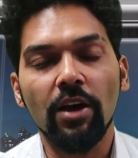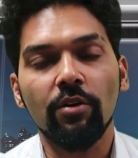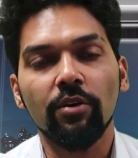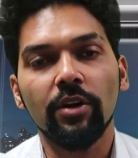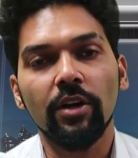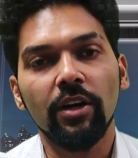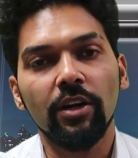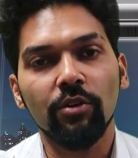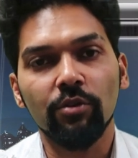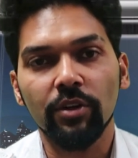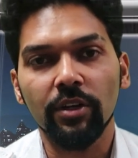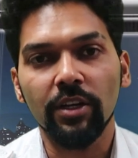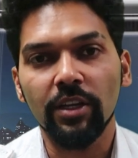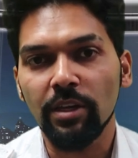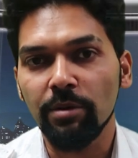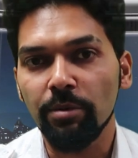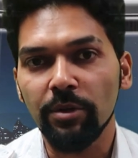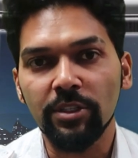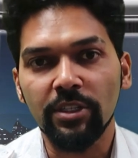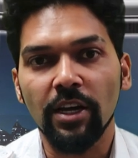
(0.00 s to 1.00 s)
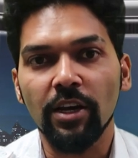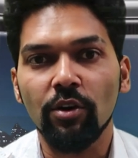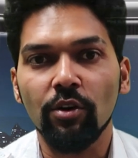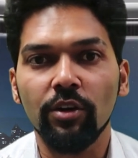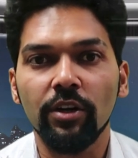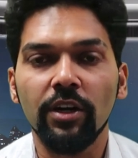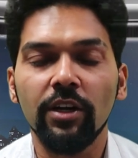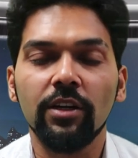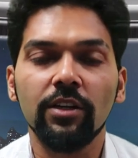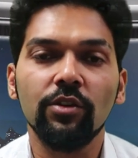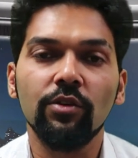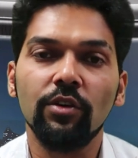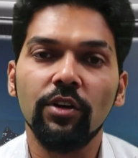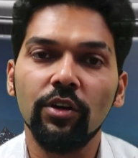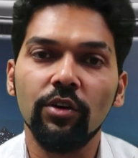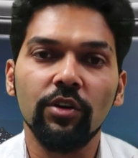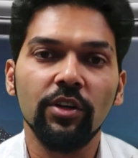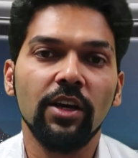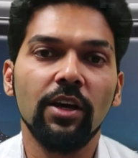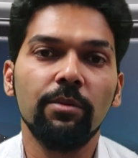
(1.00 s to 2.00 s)
accurate. You can keep a check on it. Your
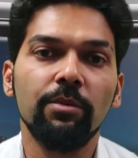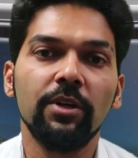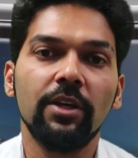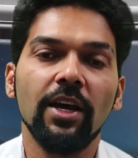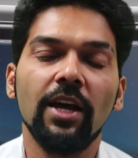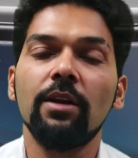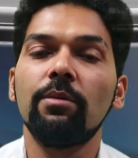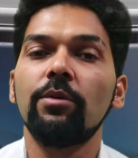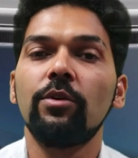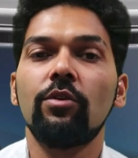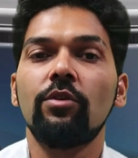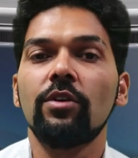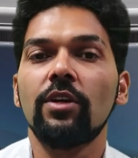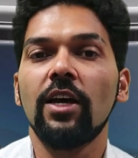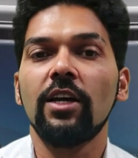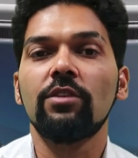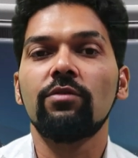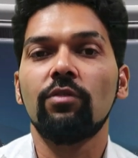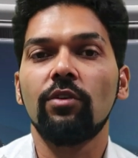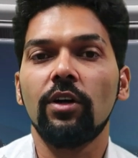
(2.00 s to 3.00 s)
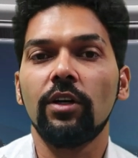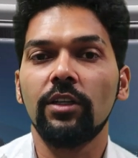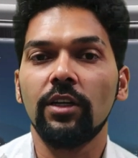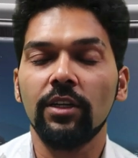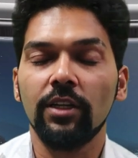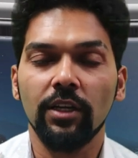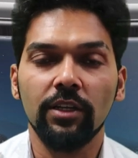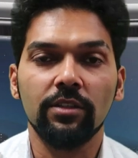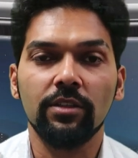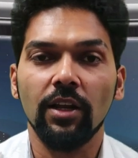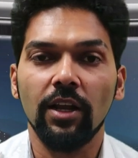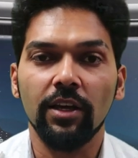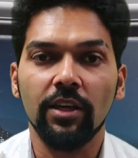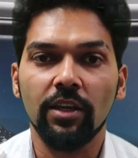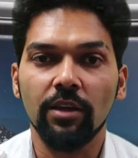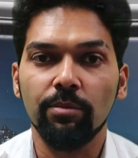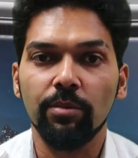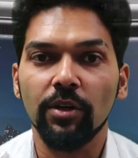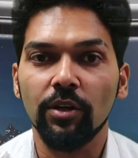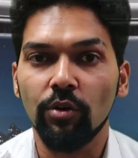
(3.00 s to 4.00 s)
duty AV can be utilized for other things
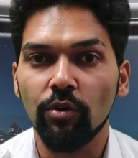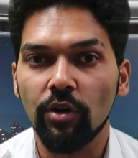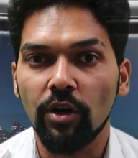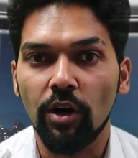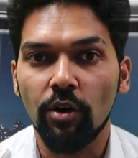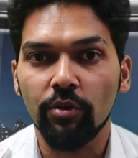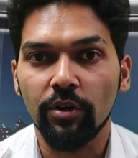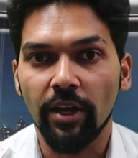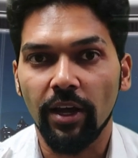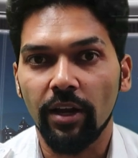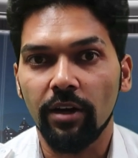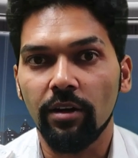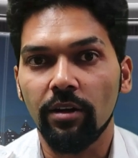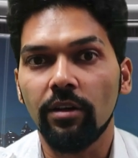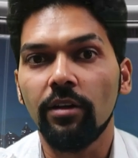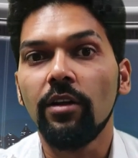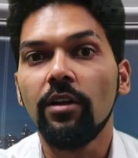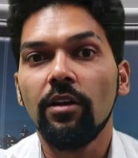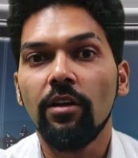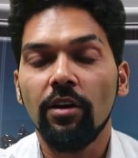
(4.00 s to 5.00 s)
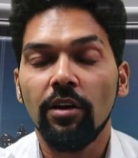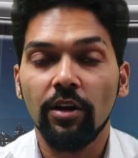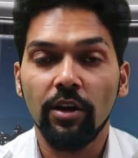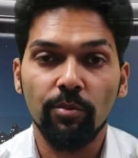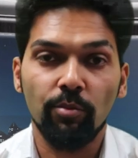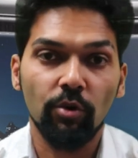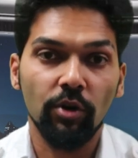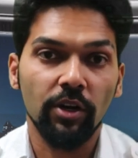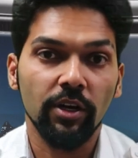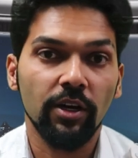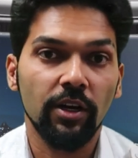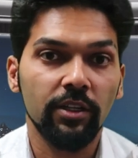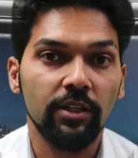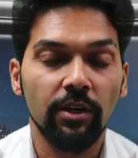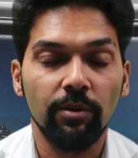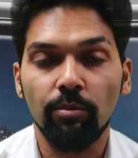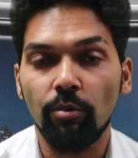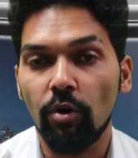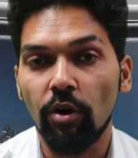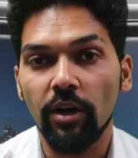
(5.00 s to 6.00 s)
like keeping lookout and reporting
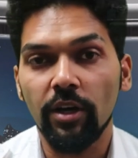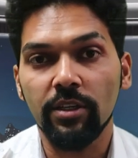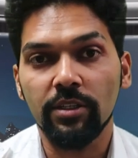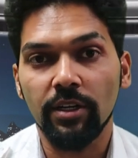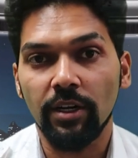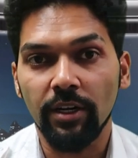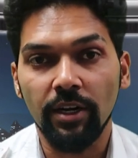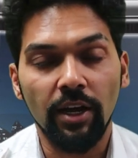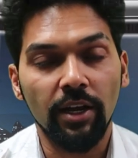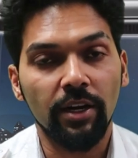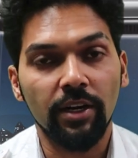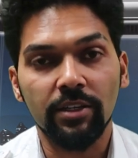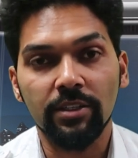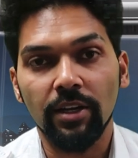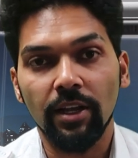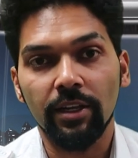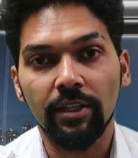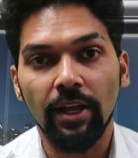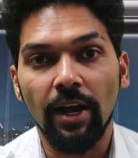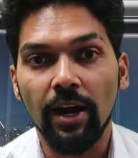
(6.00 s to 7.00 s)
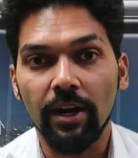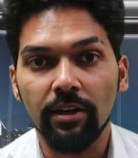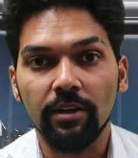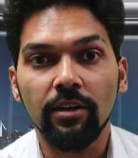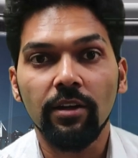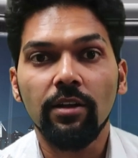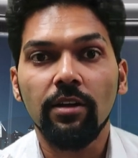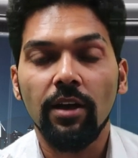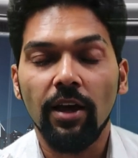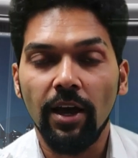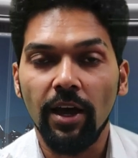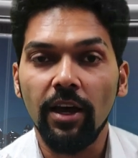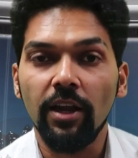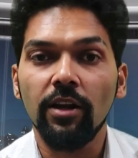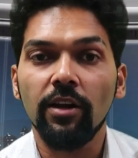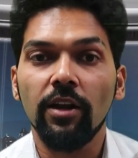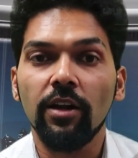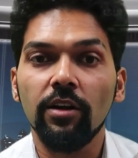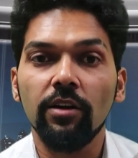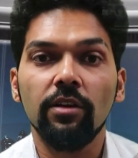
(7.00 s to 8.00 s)
other buoys and targets like that.
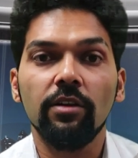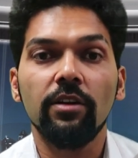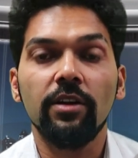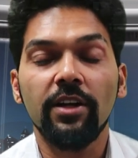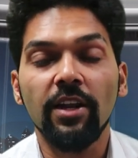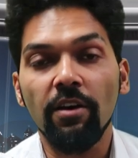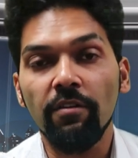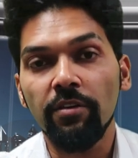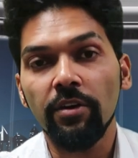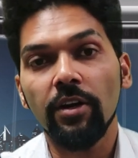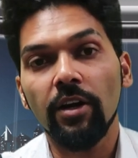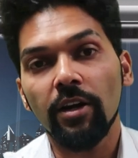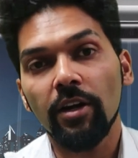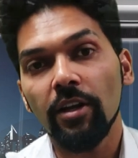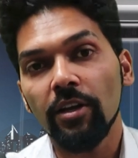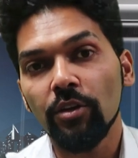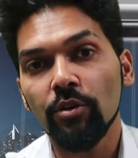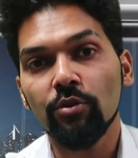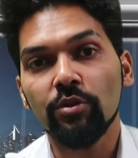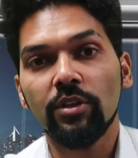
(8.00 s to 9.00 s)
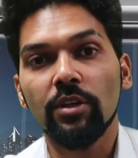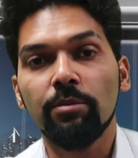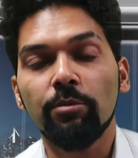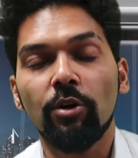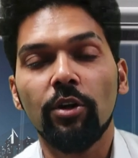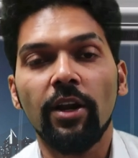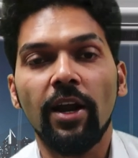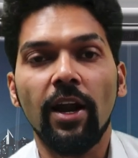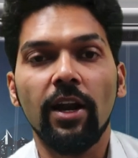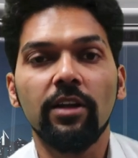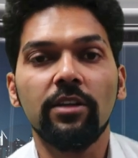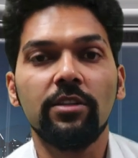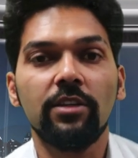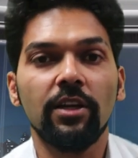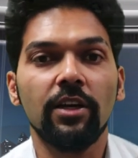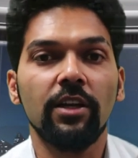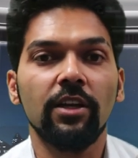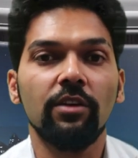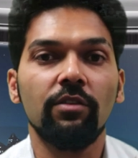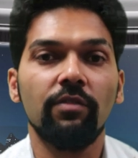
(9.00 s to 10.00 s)
And definitely use him on hand
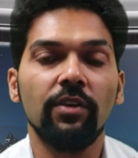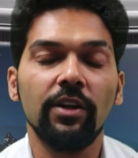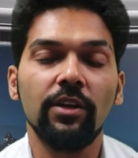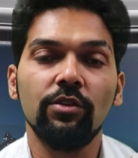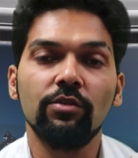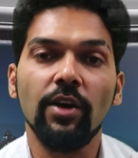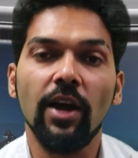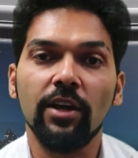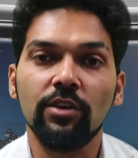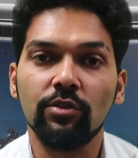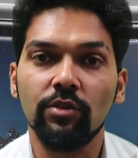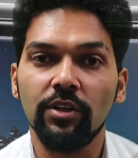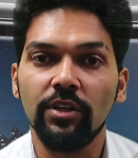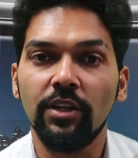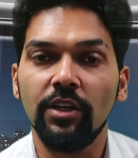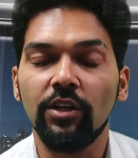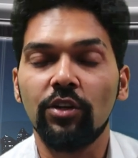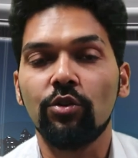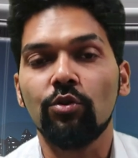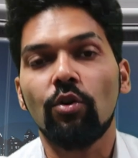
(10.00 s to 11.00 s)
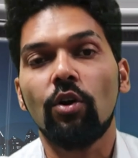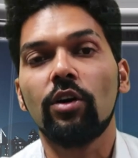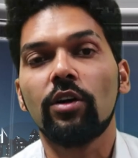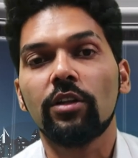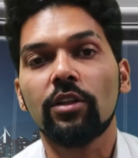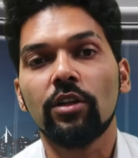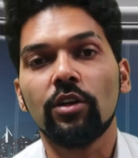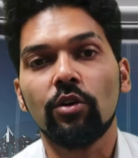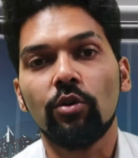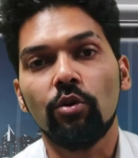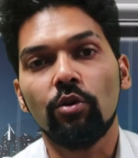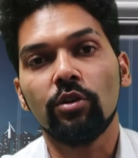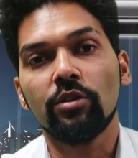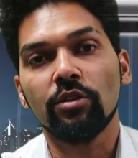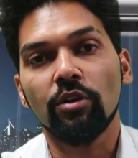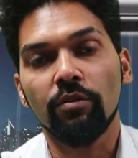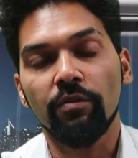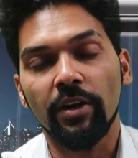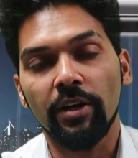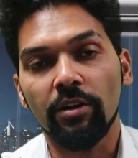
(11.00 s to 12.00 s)
steering when you actually need to alter the
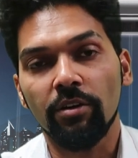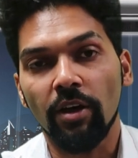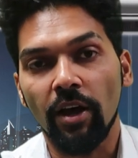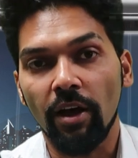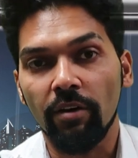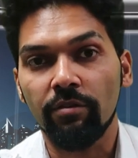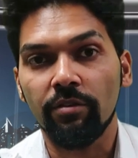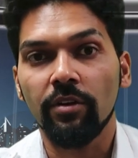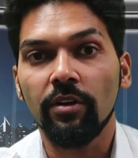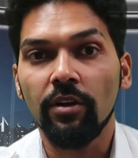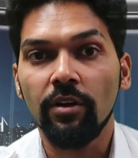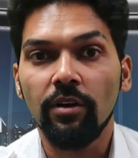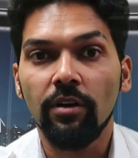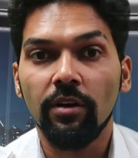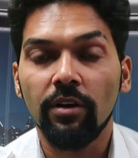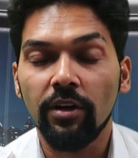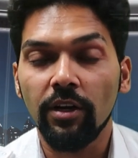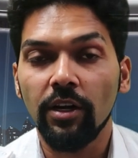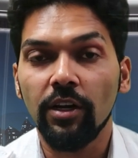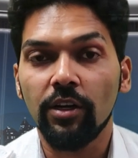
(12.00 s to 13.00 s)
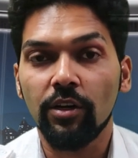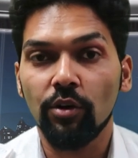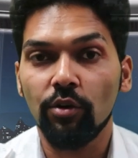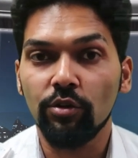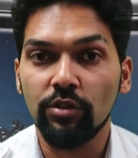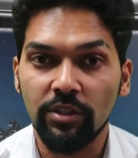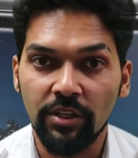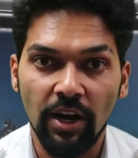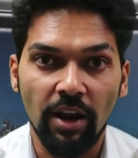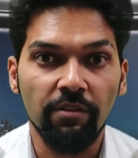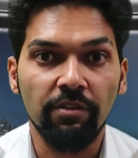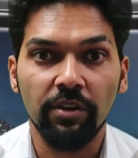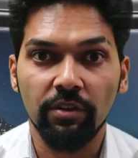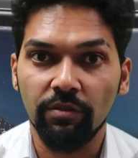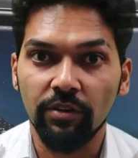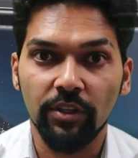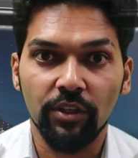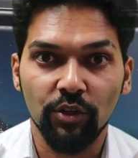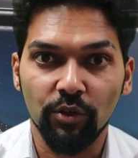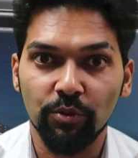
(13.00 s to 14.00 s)
course and when you have really close
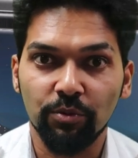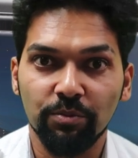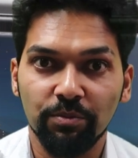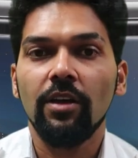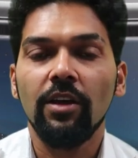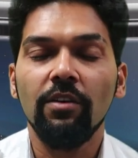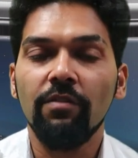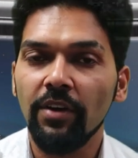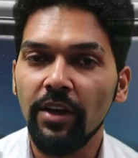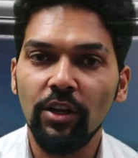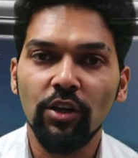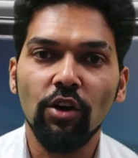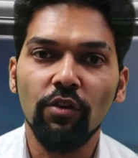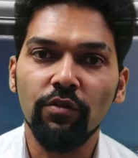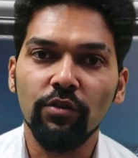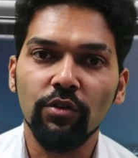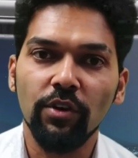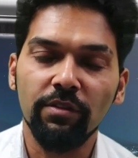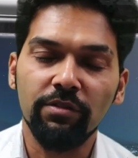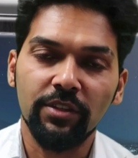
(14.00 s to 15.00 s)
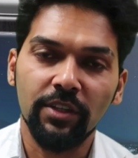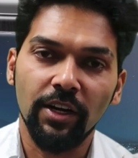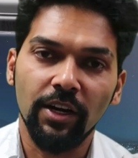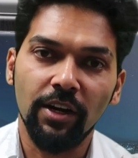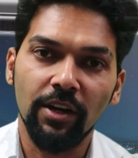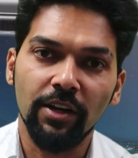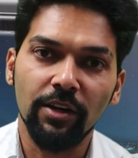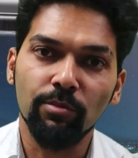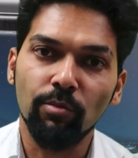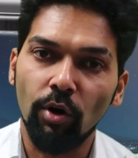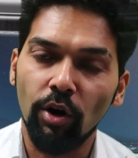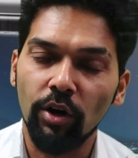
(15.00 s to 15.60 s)
traffic with you. If any of you have sailed in